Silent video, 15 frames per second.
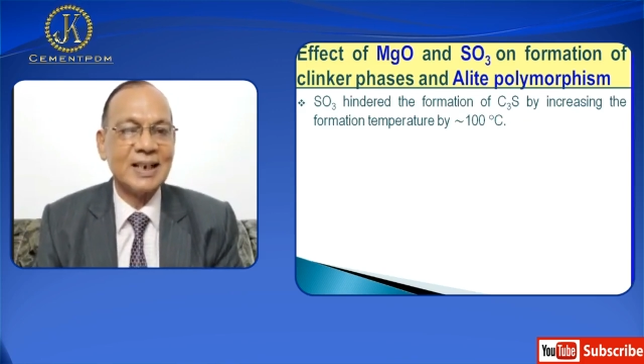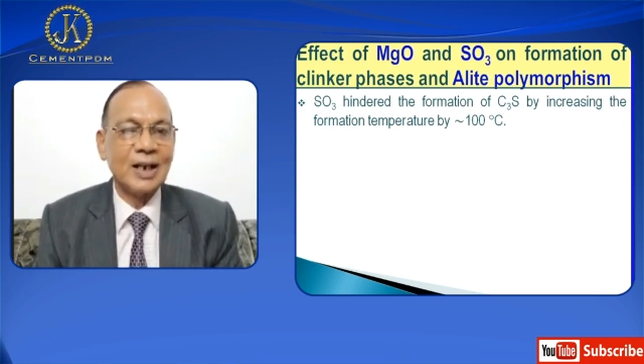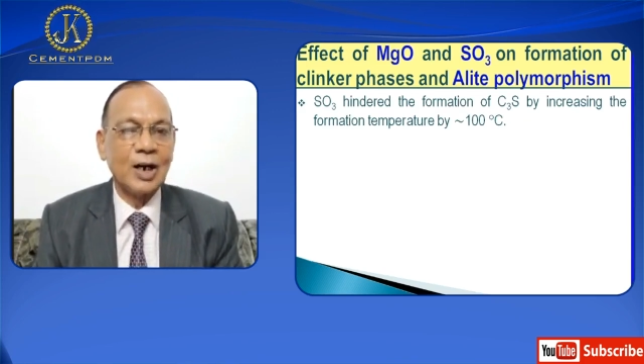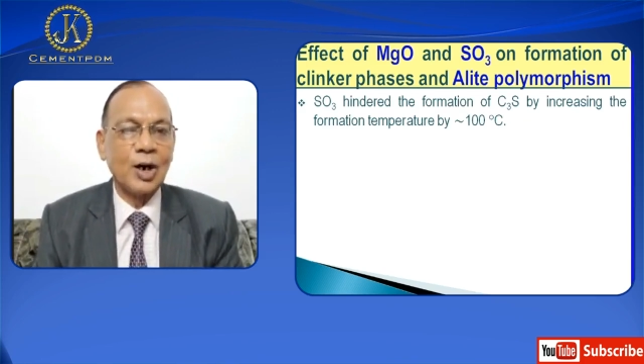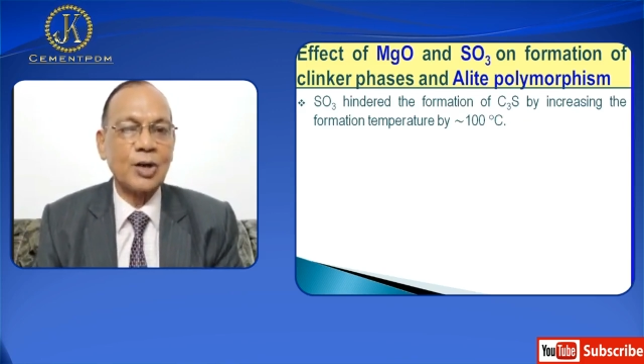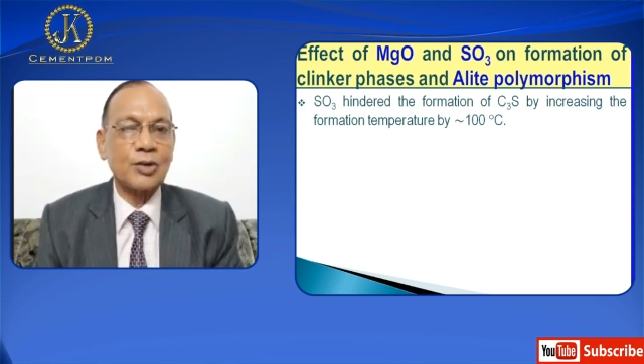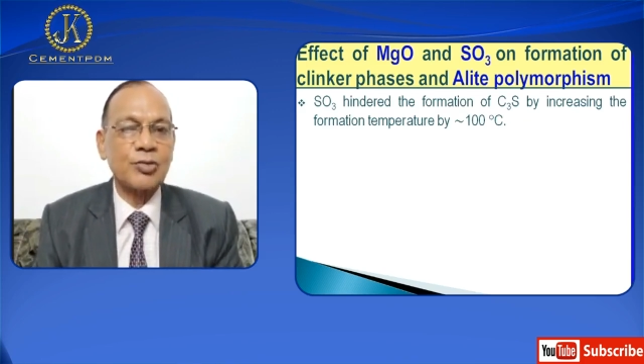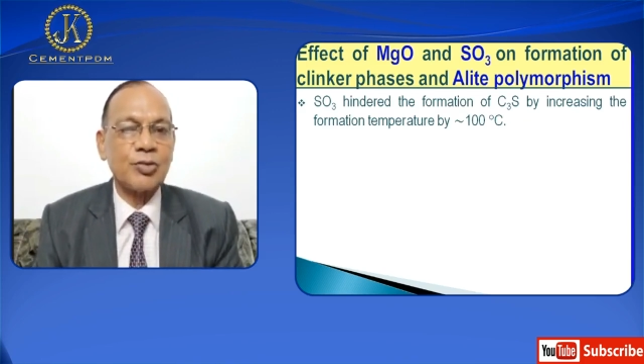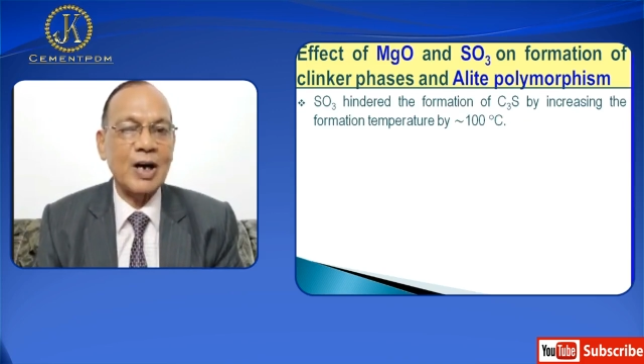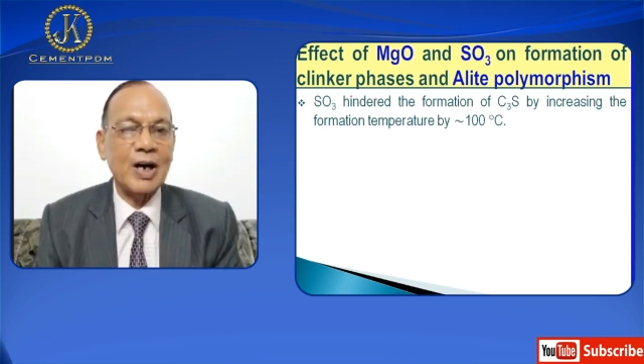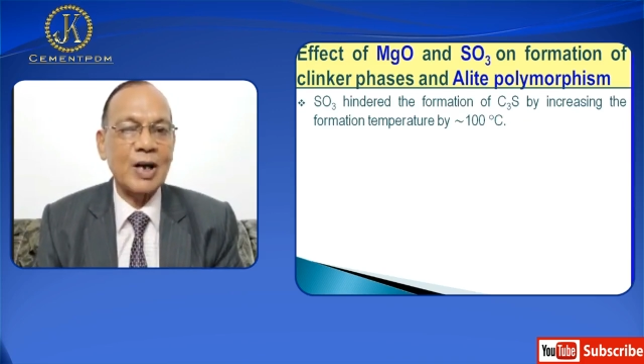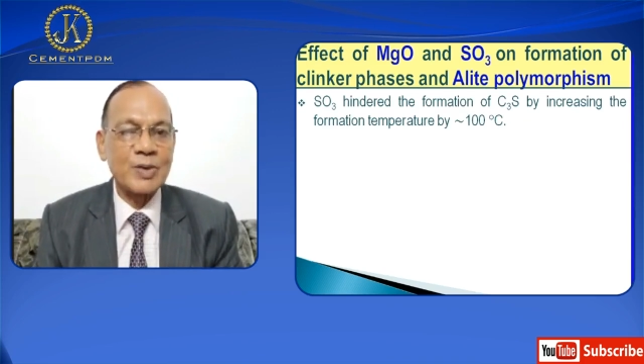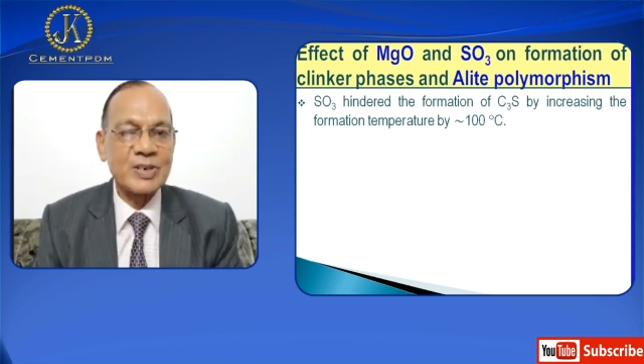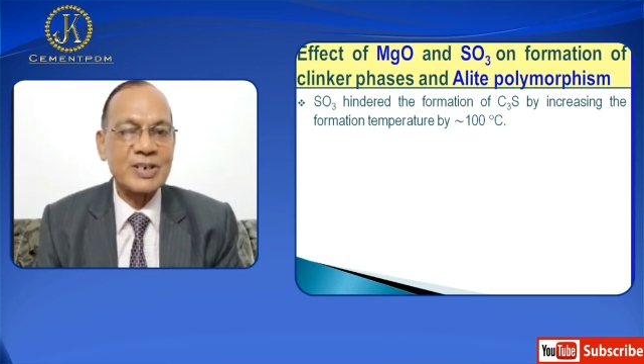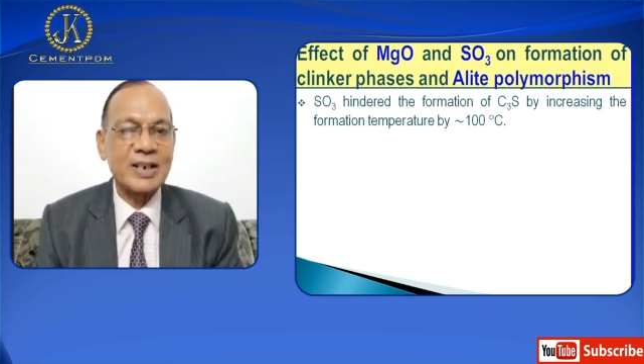on
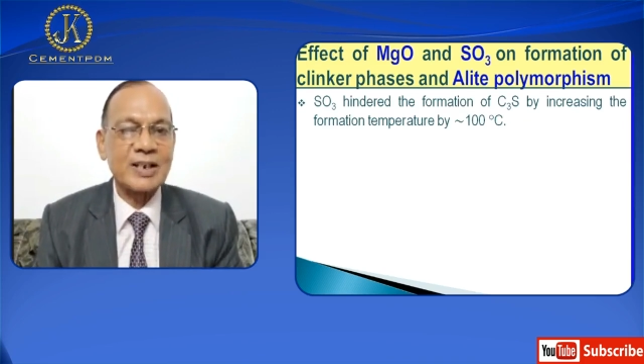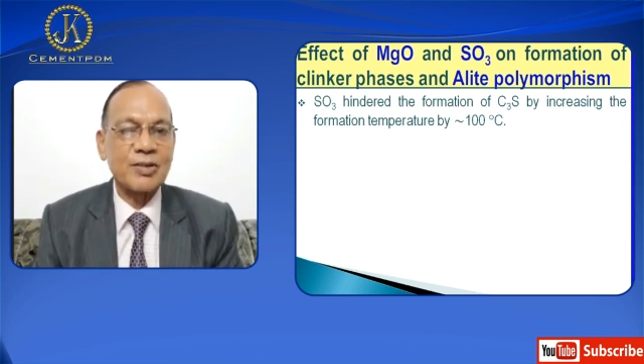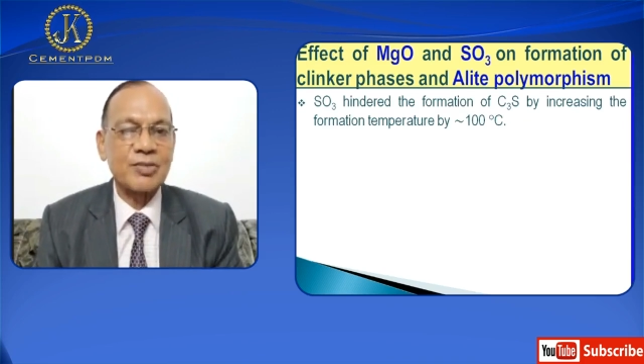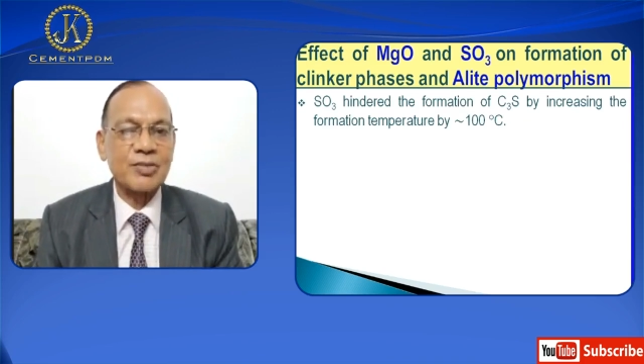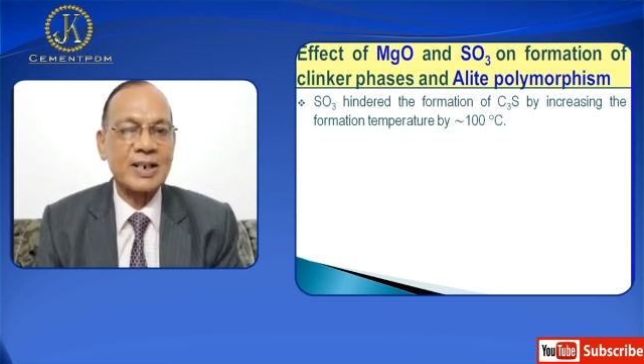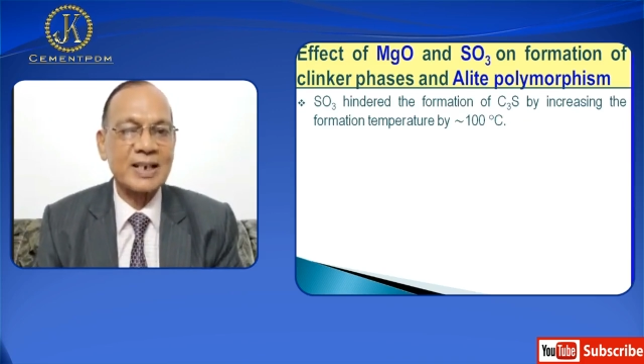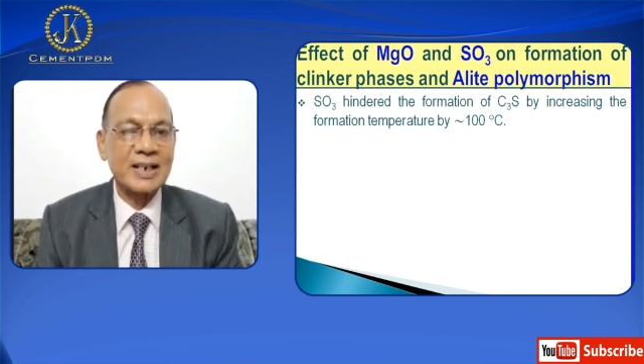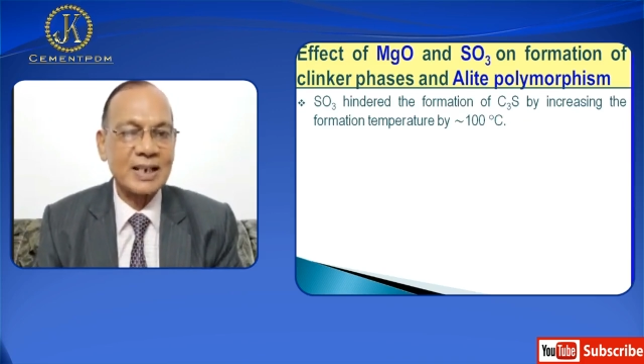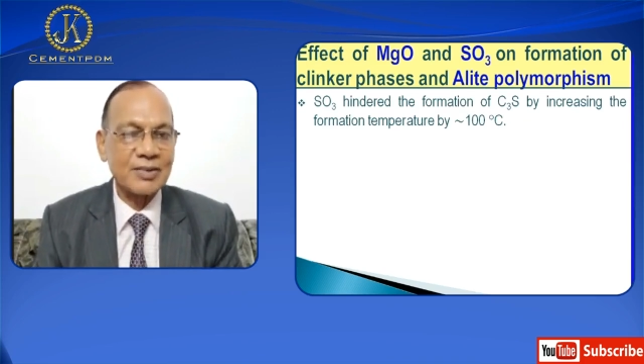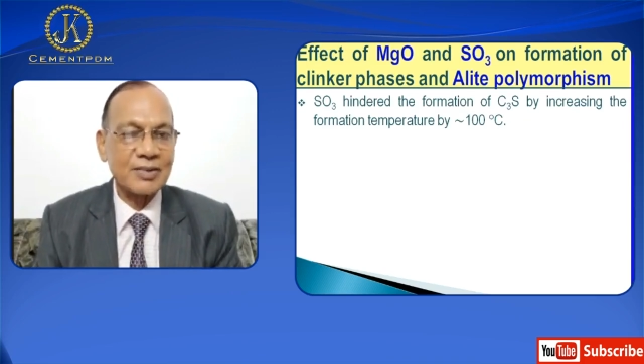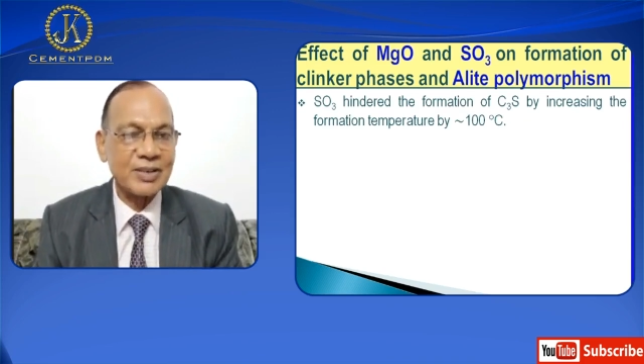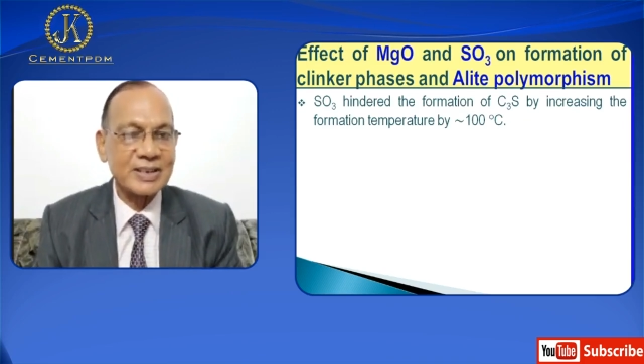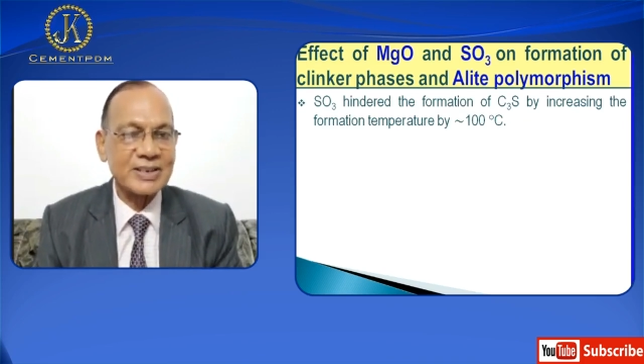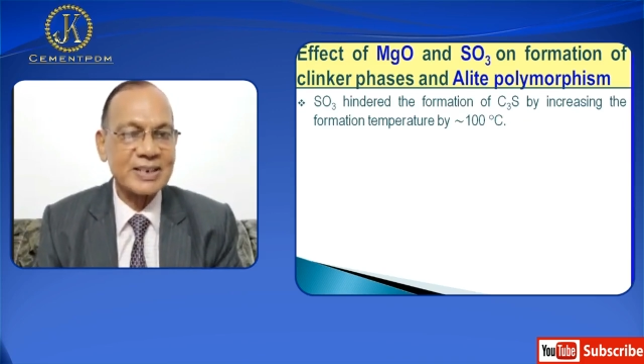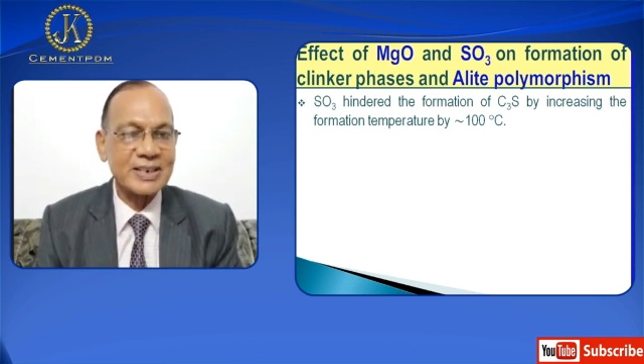formation of clinker
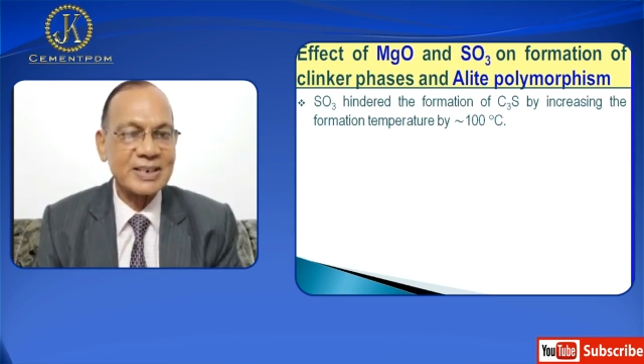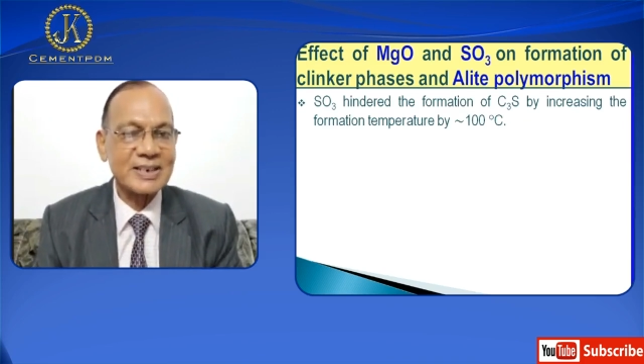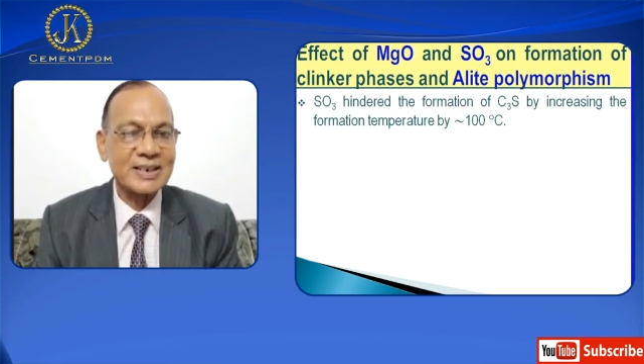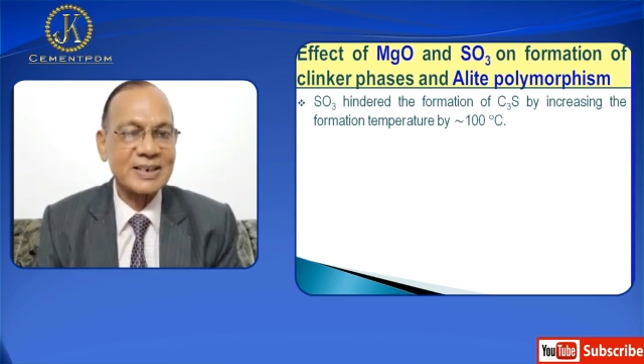phases